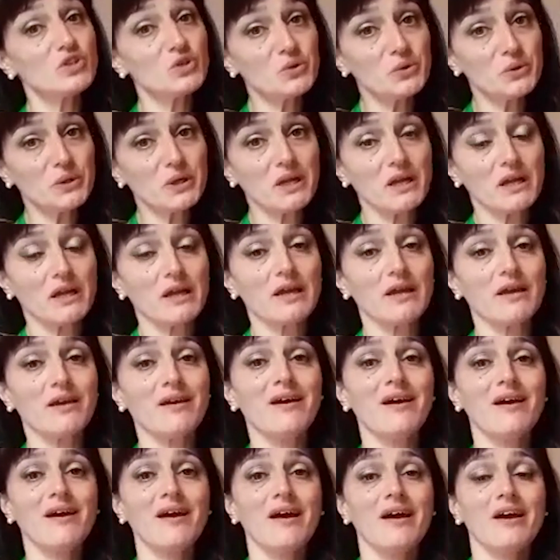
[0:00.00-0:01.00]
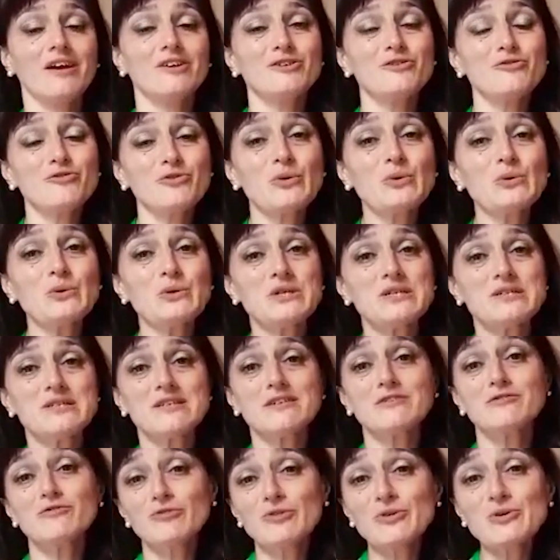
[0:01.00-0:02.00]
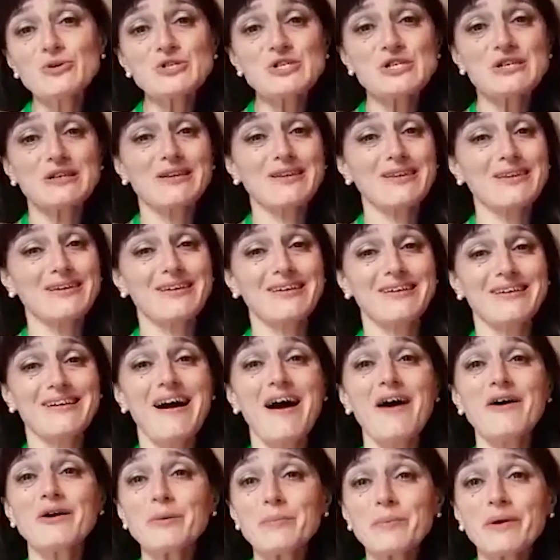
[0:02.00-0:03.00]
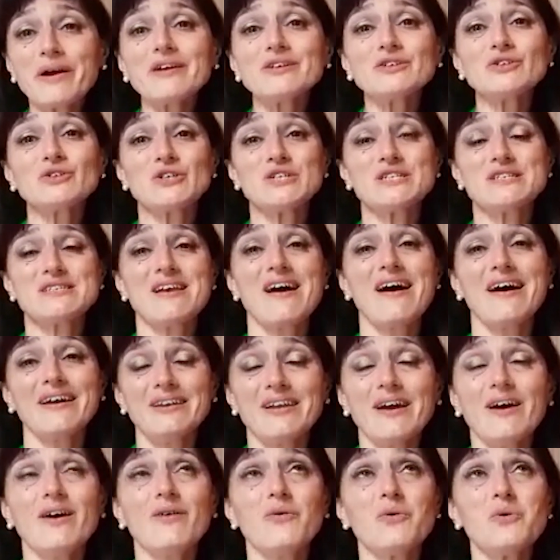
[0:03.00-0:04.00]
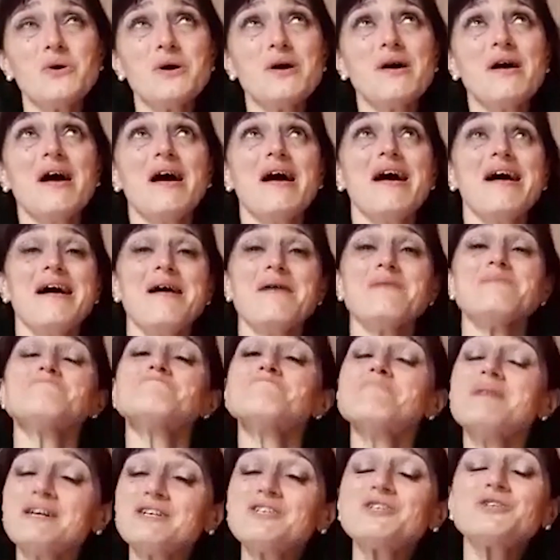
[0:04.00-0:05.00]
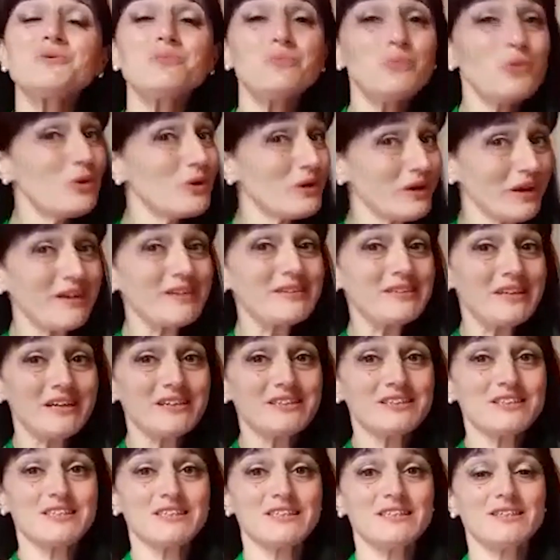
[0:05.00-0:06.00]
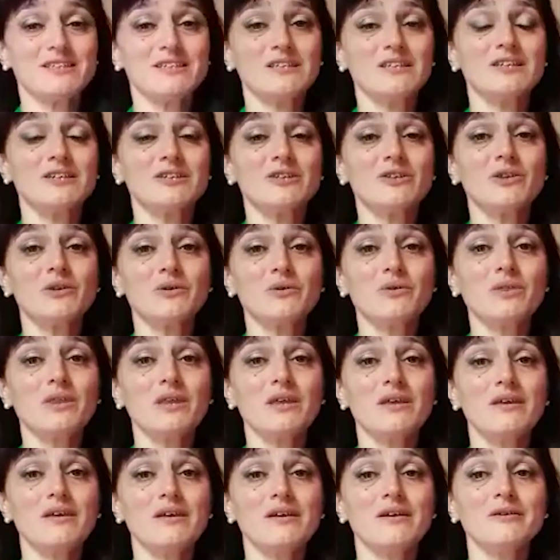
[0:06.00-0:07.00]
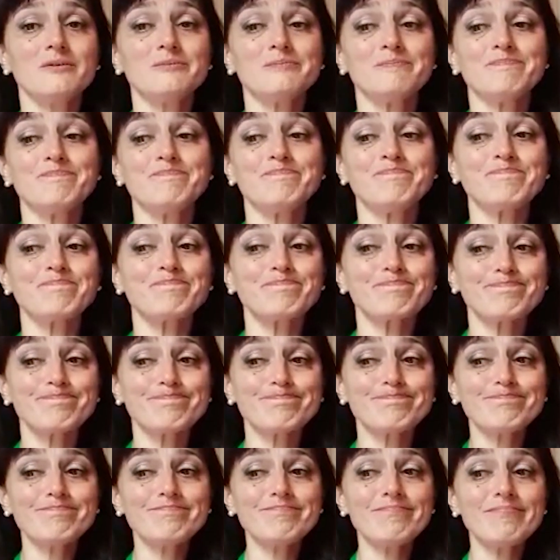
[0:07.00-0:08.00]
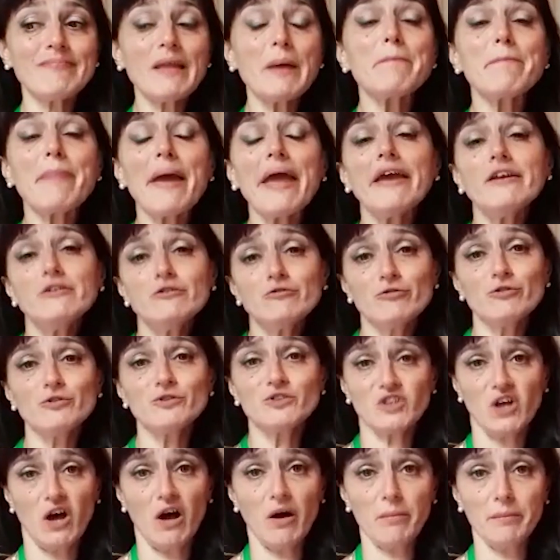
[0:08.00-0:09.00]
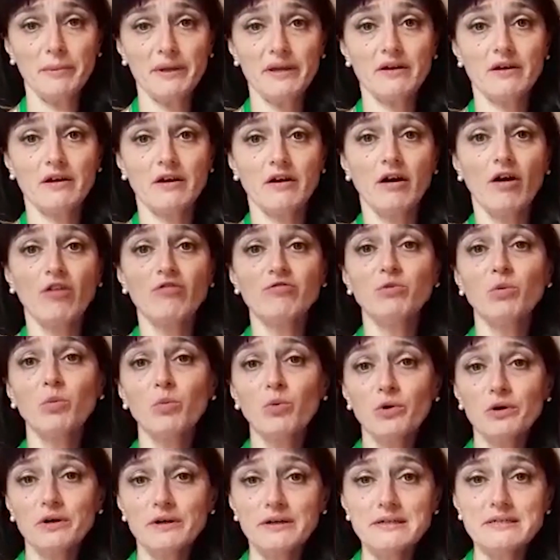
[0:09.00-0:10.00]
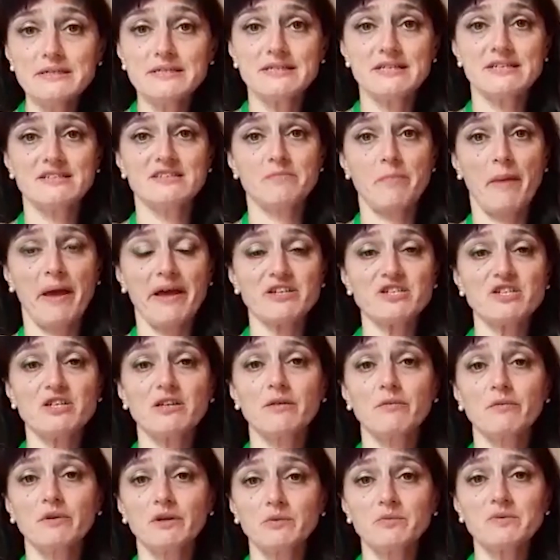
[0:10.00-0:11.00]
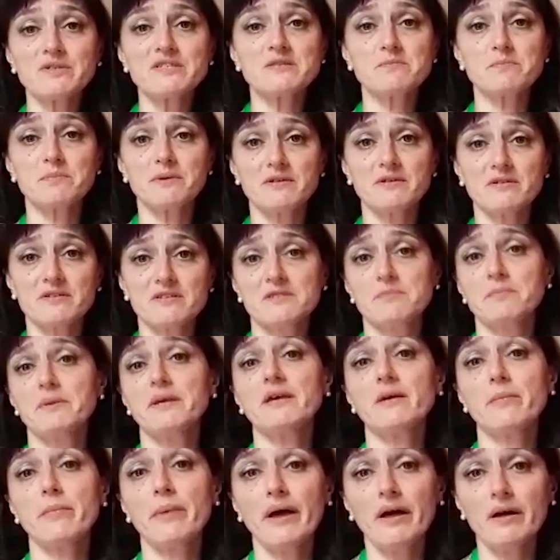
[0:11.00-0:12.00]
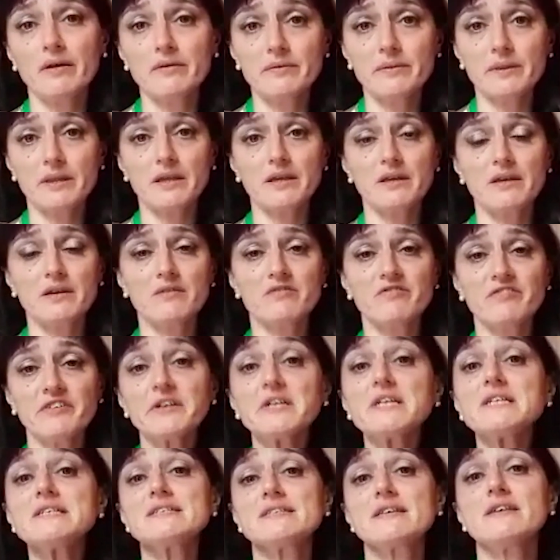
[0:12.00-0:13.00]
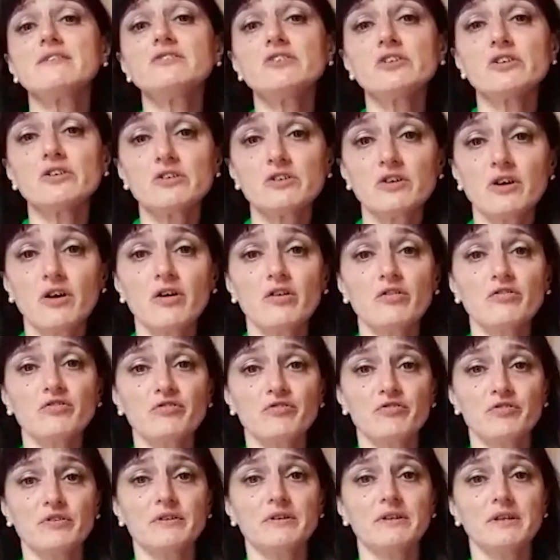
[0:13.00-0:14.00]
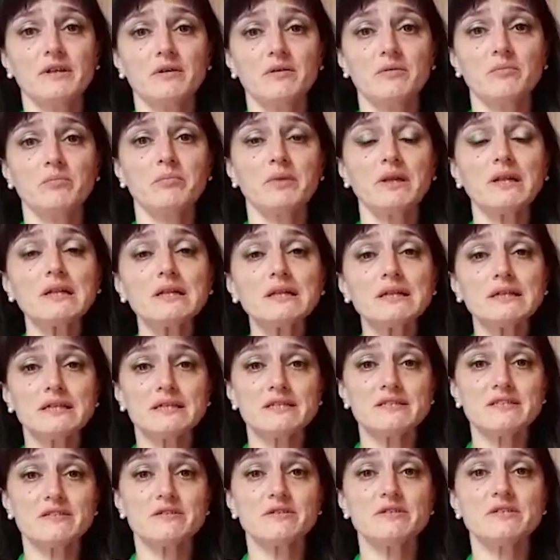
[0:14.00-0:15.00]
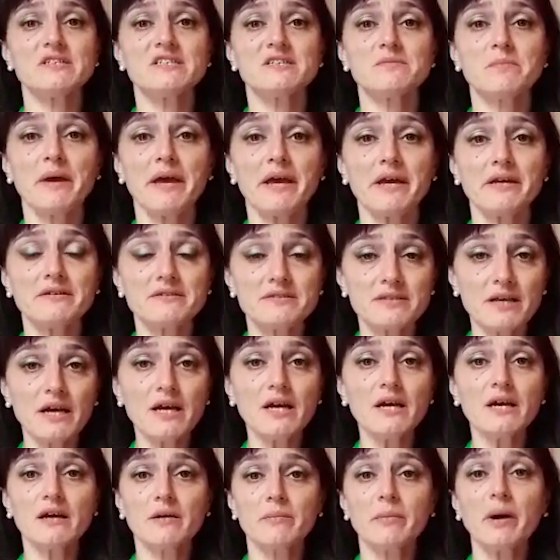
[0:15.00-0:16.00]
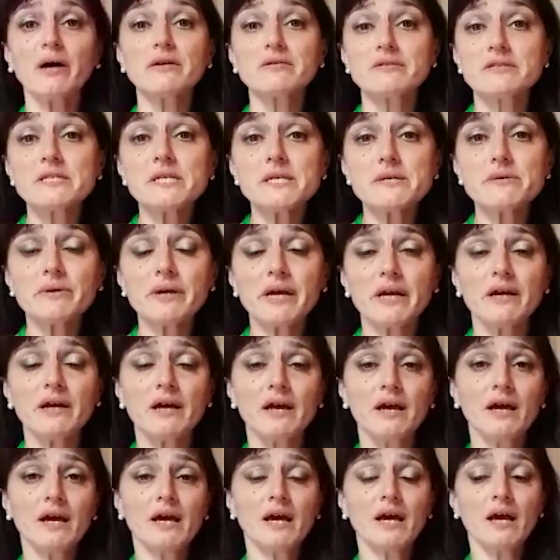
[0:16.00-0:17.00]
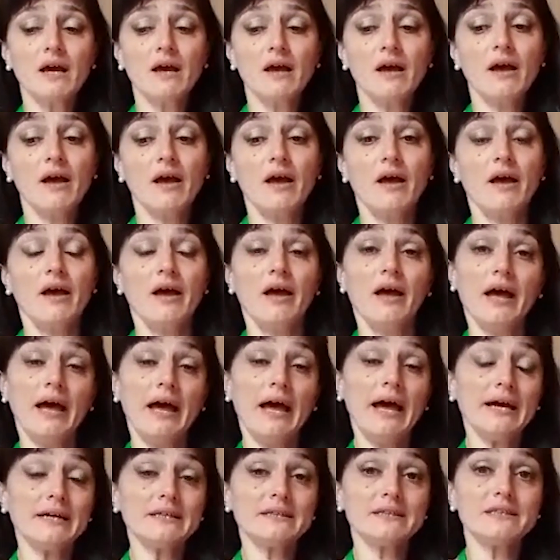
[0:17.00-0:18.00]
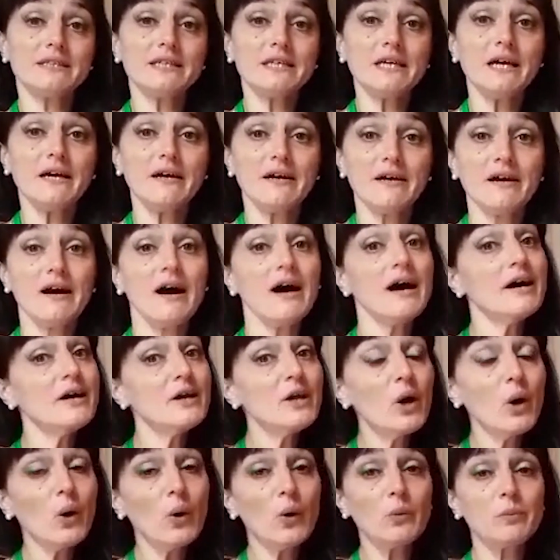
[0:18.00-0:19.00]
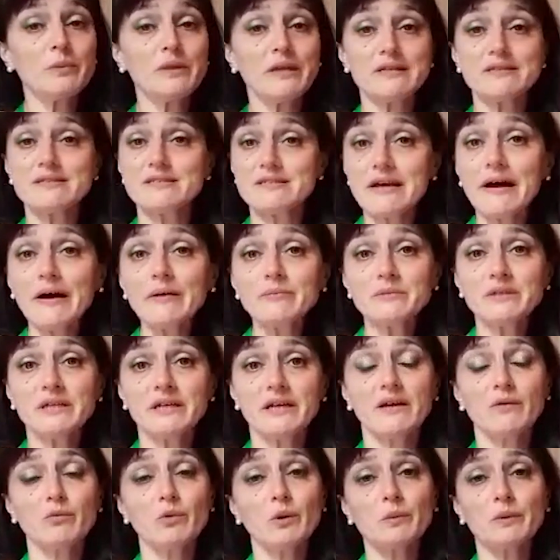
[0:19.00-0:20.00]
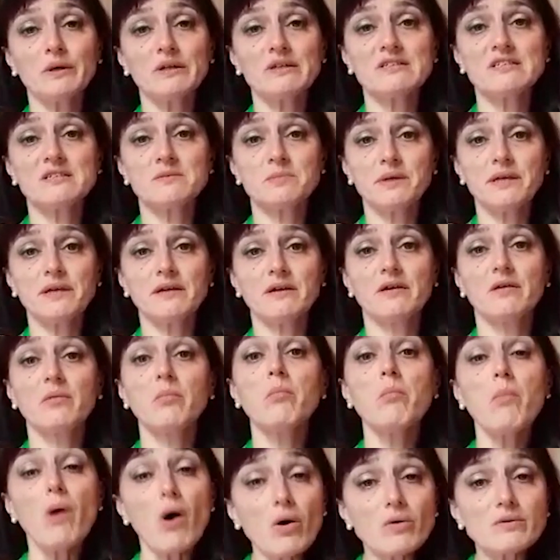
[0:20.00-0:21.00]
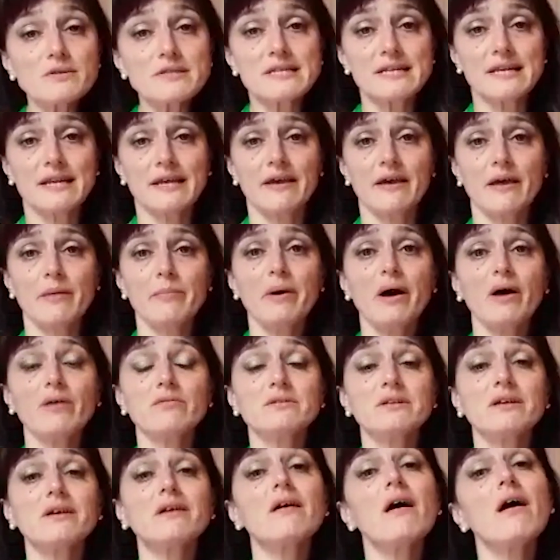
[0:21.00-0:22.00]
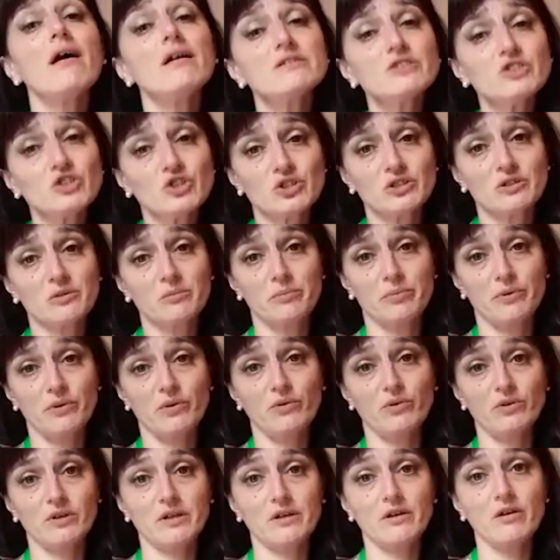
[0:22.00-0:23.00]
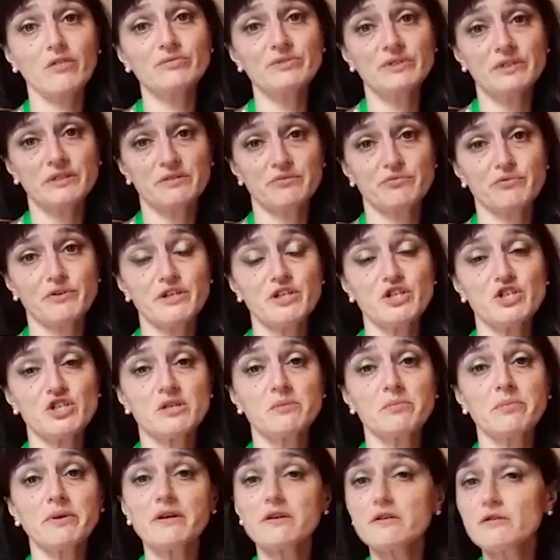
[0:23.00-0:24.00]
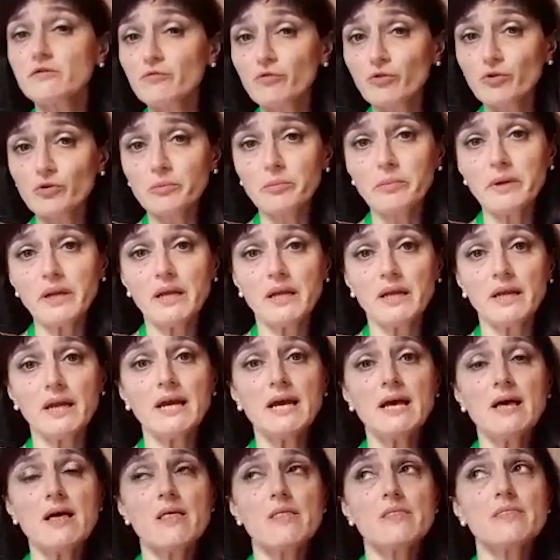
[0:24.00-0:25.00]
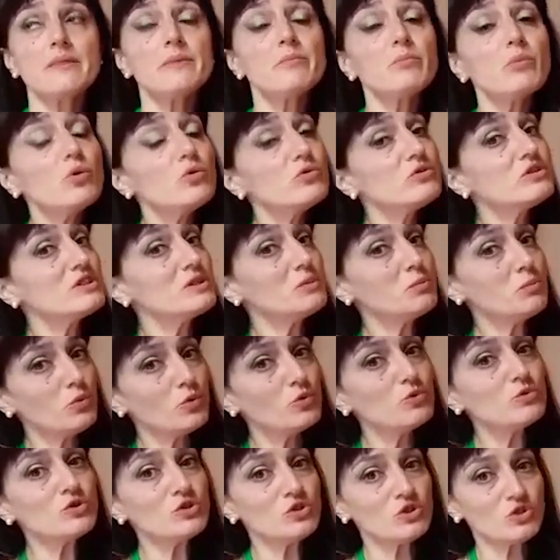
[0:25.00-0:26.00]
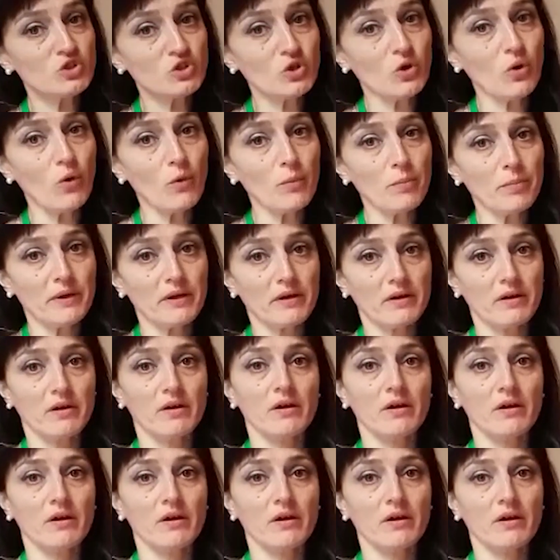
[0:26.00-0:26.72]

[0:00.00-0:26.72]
Turkey. And of course, unfortunately, Arab countries are now much more connected to the painful topic of wars, especially when we speak about the very center of the Middle Eastern space, about Syria. And I hope that someday we will speak mostly about the cultural beauty of this region, because for me, the most important topic